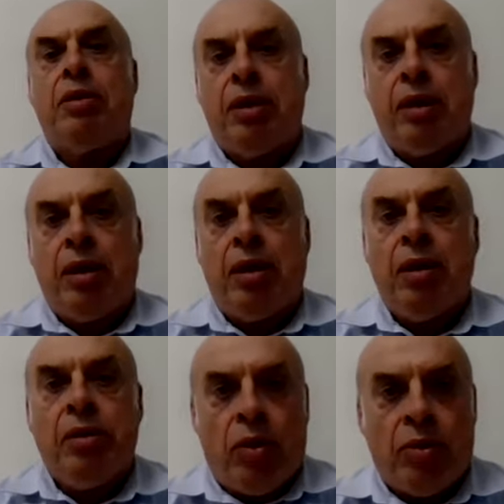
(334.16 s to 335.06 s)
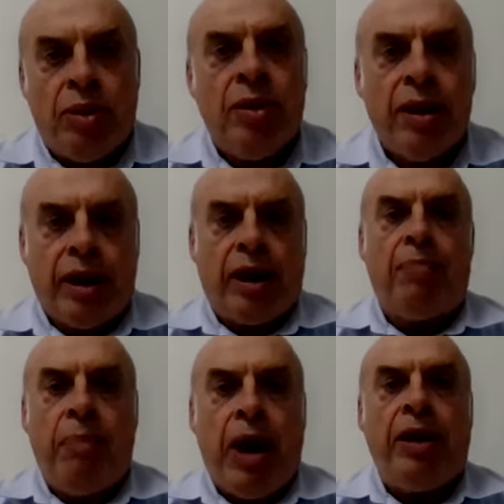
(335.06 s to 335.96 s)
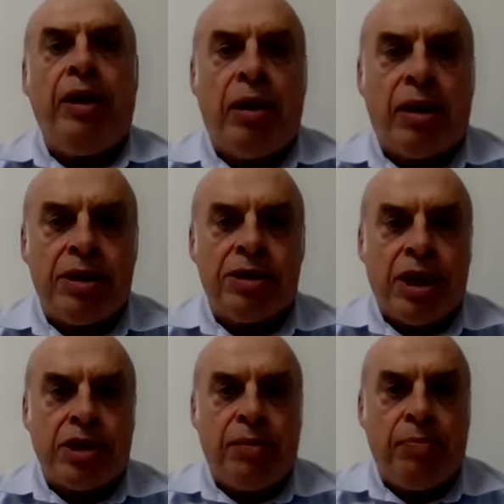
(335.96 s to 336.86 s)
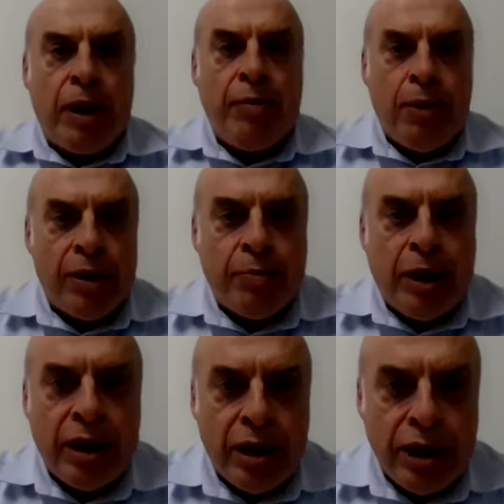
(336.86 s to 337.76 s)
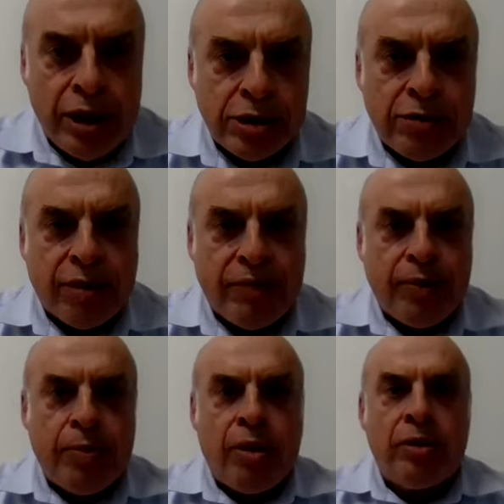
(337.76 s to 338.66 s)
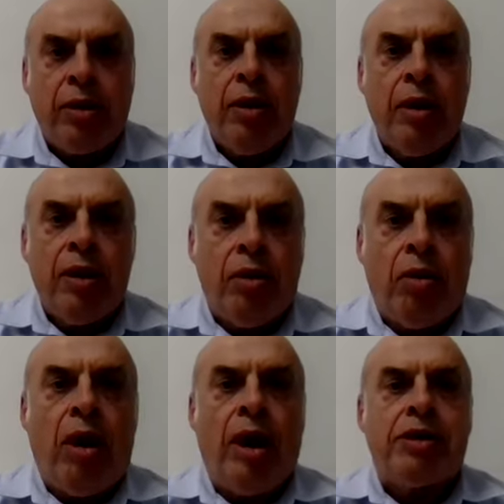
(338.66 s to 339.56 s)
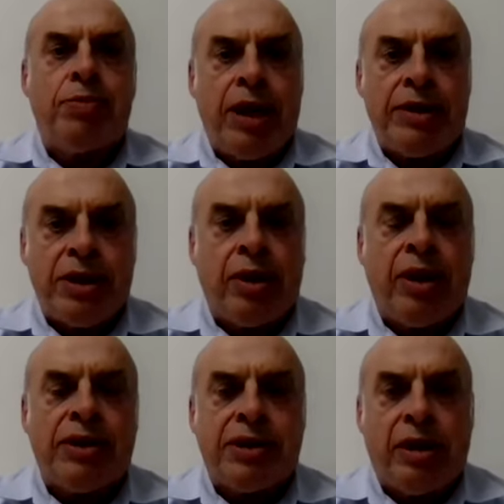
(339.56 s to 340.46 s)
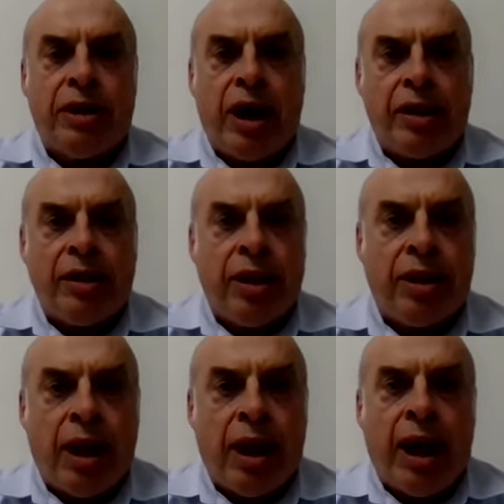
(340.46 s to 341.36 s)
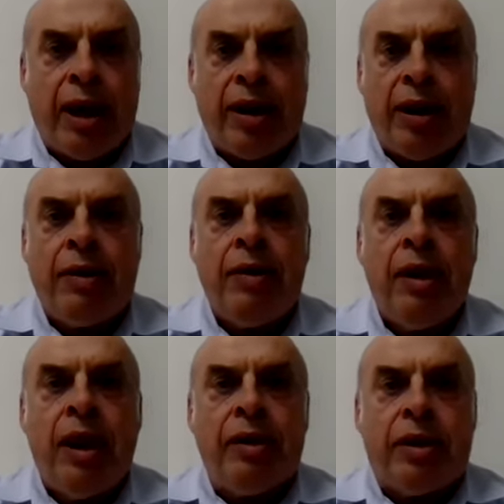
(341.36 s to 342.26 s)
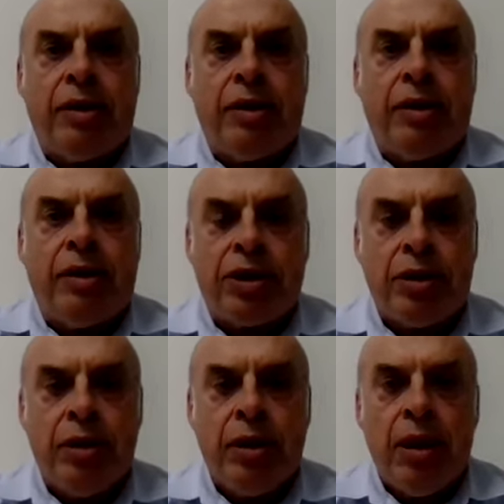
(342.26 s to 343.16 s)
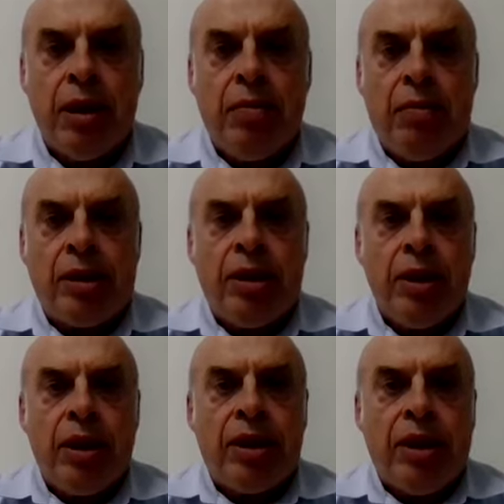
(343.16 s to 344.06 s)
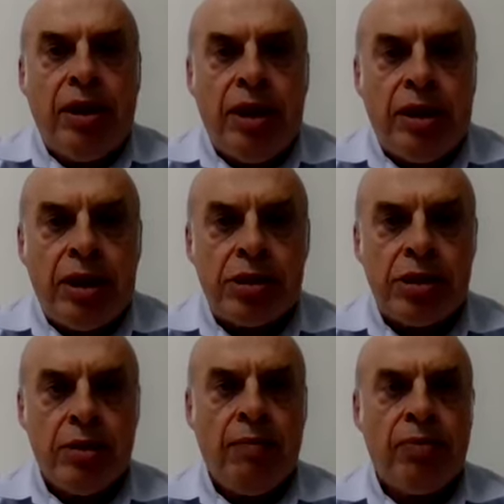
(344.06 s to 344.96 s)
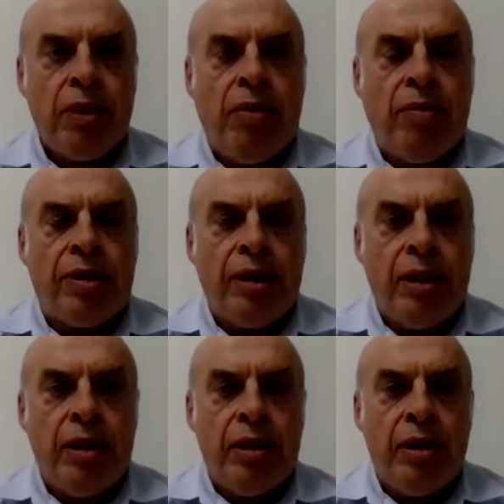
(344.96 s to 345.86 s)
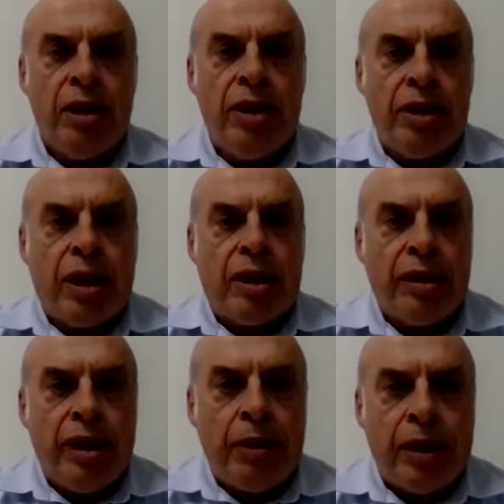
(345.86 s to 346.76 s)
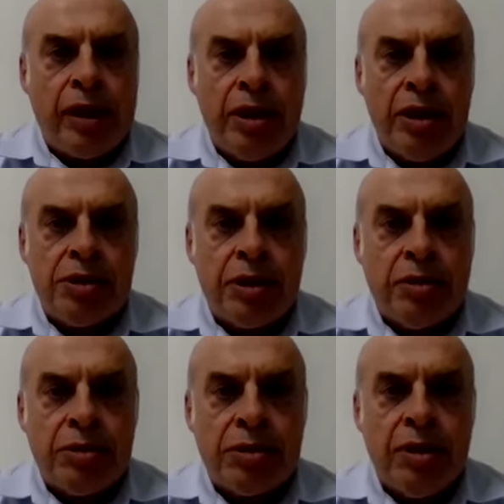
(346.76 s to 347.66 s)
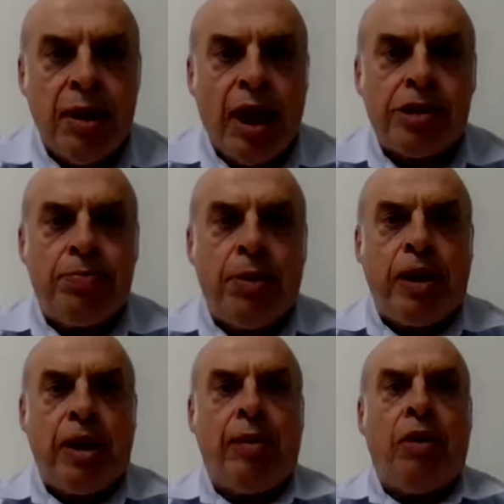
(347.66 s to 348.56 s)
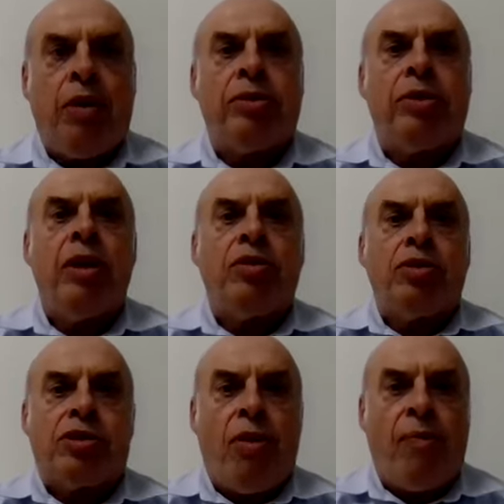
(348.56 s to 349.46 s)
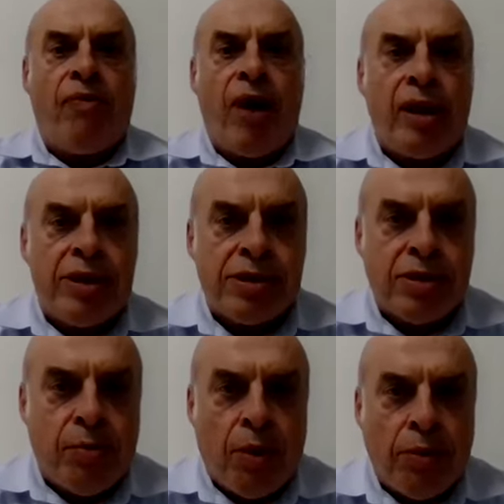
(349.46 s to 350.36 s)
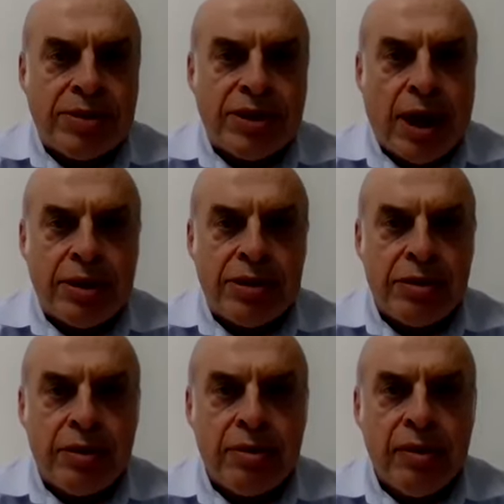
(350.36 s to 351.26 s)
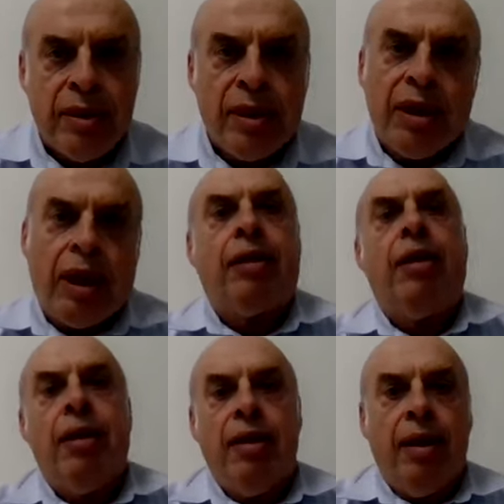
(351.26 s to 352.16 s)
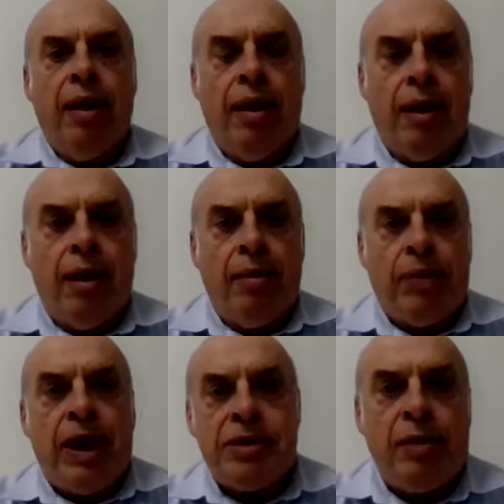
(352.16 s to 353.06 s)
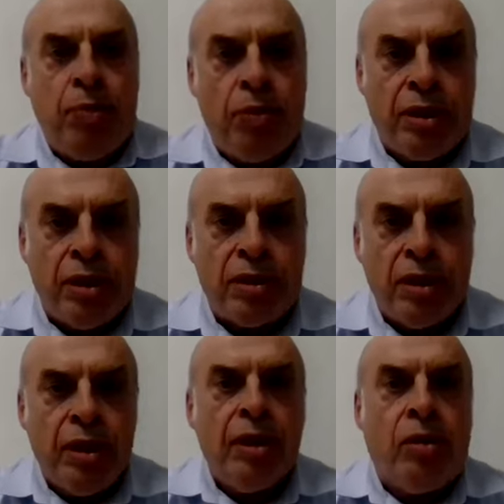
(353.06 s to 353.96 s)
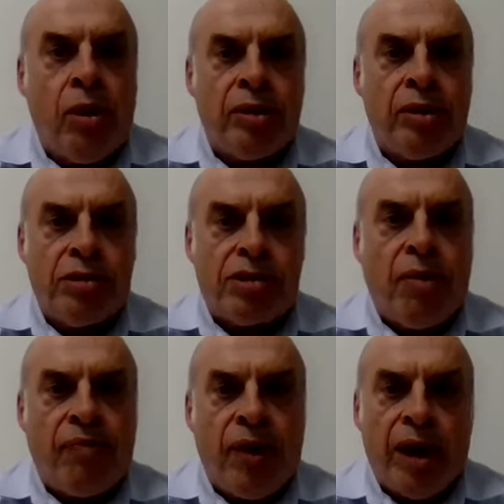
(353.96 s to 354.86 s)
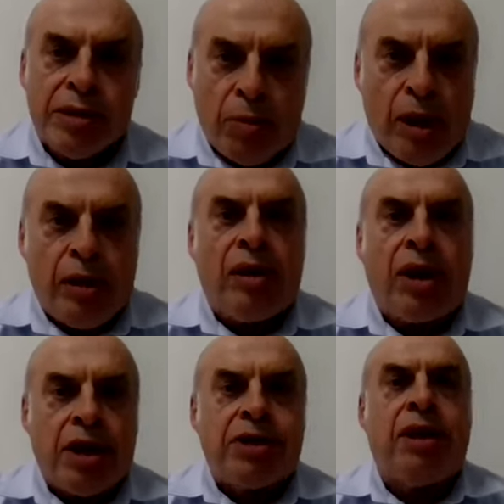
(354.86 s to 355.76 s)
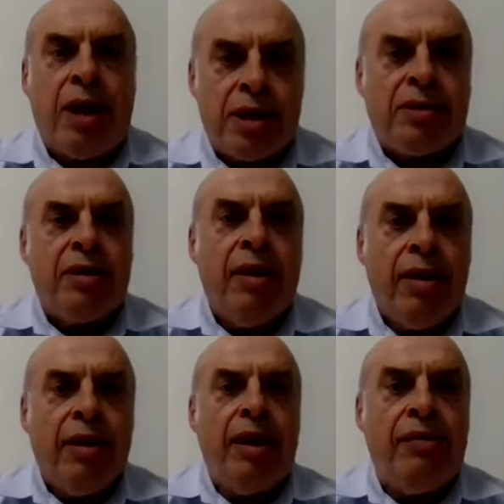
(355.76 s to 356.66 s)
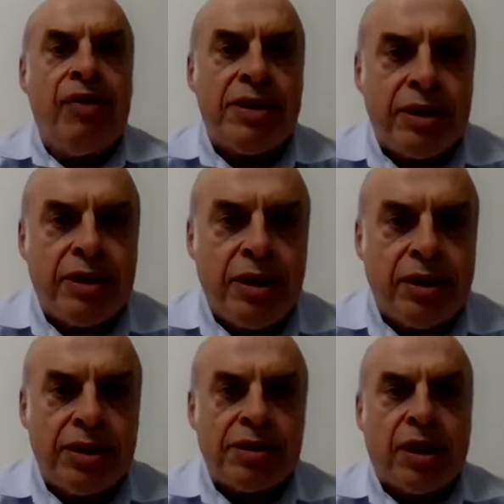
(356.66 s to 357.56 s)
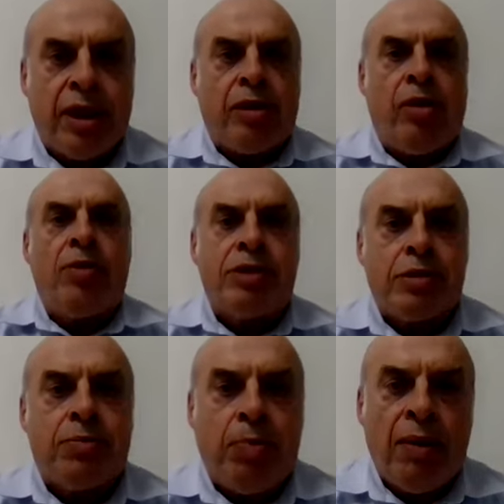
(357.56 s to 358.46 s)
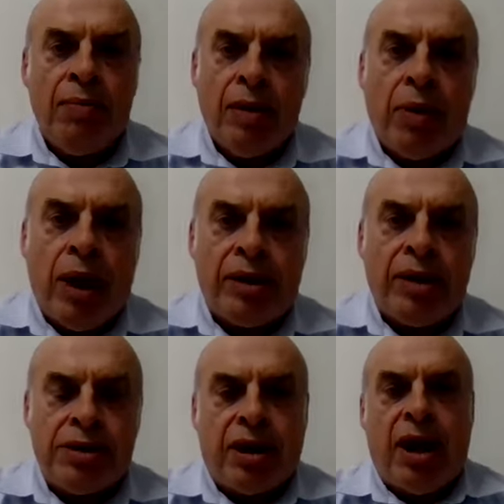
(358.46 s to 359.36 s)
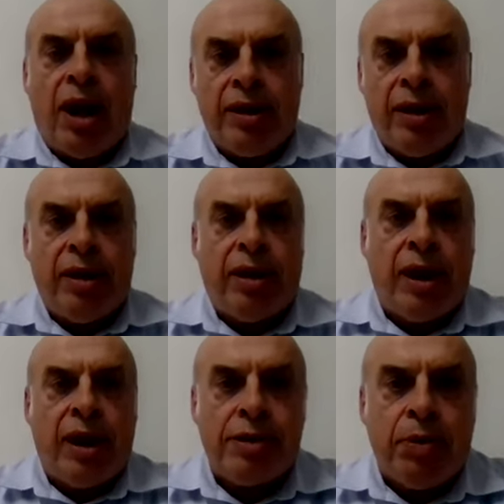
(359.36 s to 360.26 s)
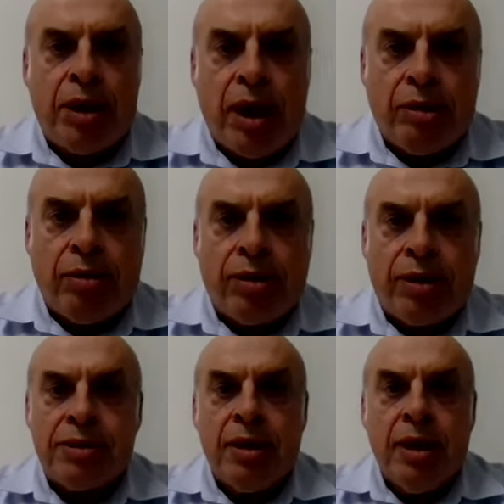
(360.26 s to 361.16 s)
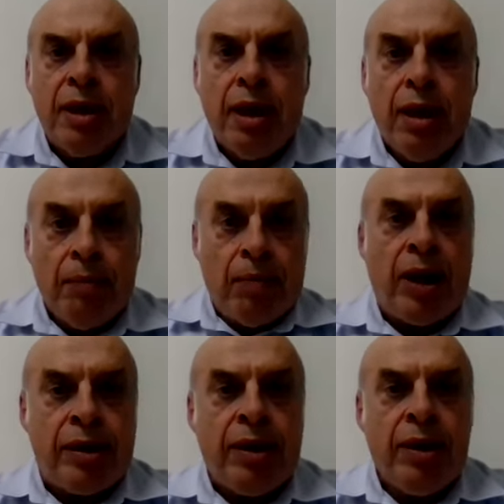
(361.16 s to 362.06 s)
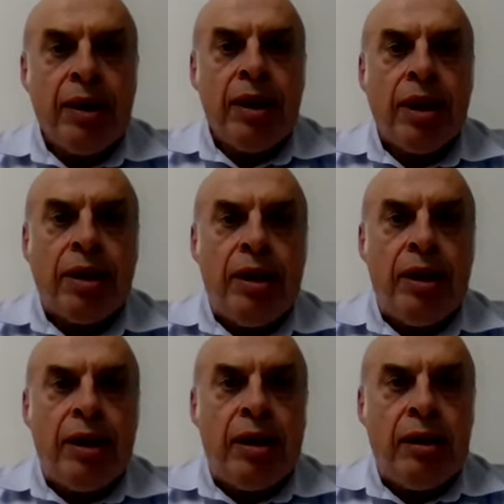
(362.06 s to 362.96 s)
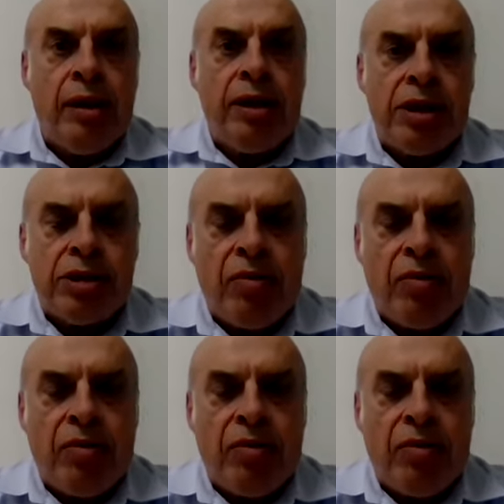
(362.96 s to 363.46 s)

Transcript: here, no, there are many organizations, many people, many leaders of the free world who are expressing their solidarity, their anger and condemnation. But the leaders of the leading academical institutes are speaking about to stop violence on both sides, like uh, President Putin called to stop violence. Well, Russia has invested interests. Their closest partner is Iran, and Iran is behind all this. But the leaders